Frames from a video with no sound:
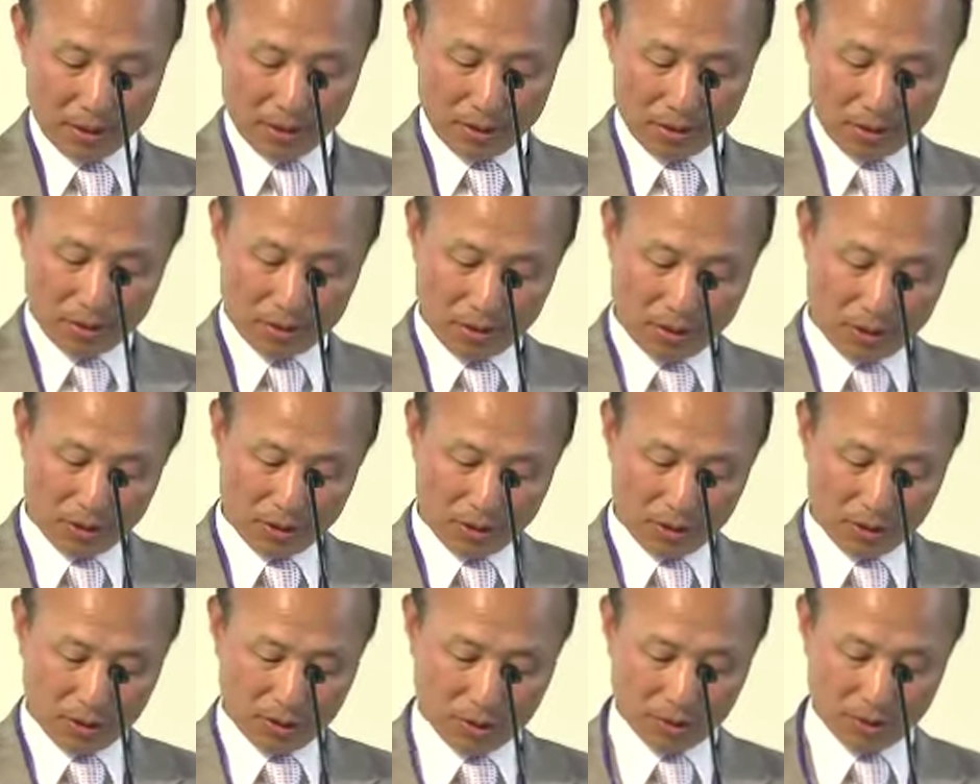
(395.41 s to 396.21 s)
according
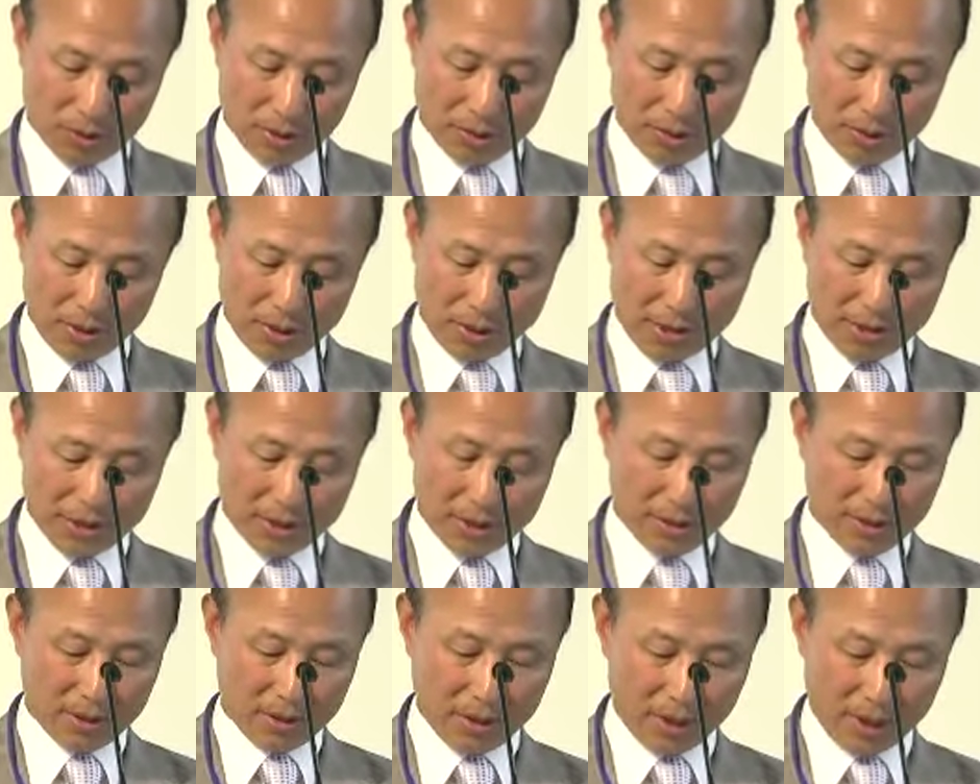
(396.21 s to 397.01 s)
to
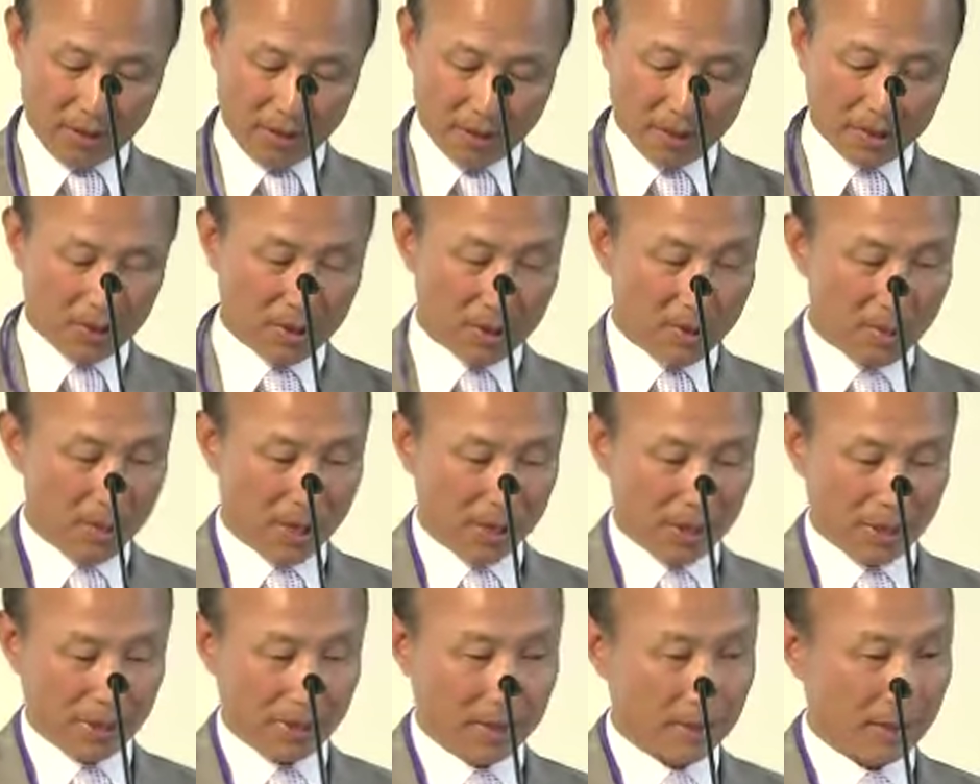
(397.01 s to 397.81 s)
Leisure Capital
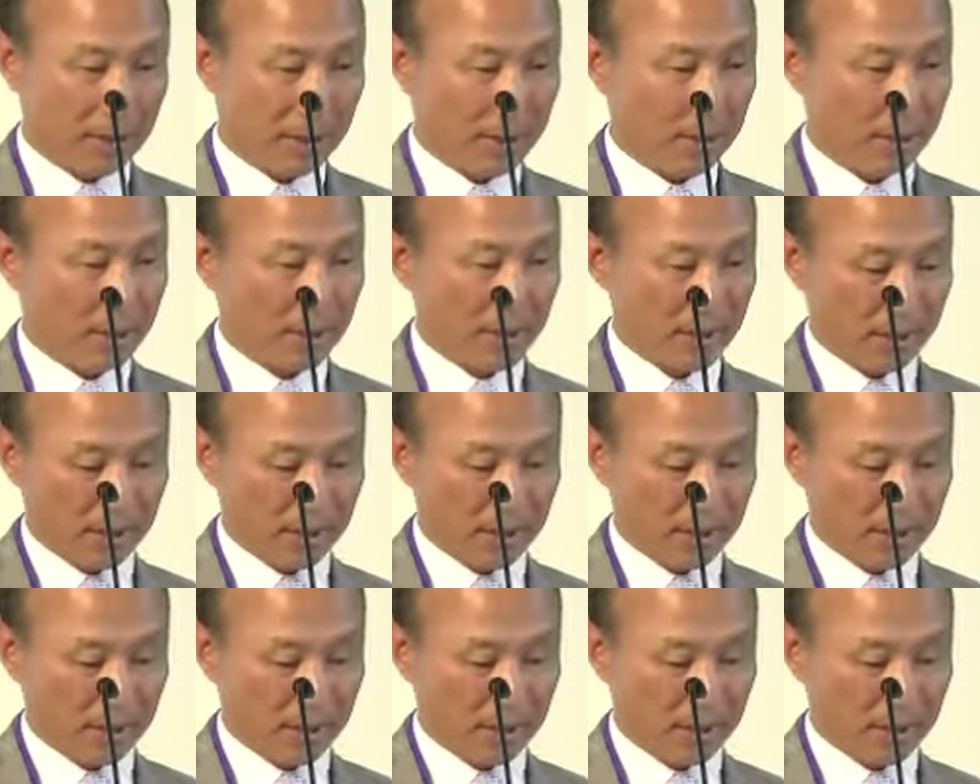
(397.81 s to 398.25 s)
Markets.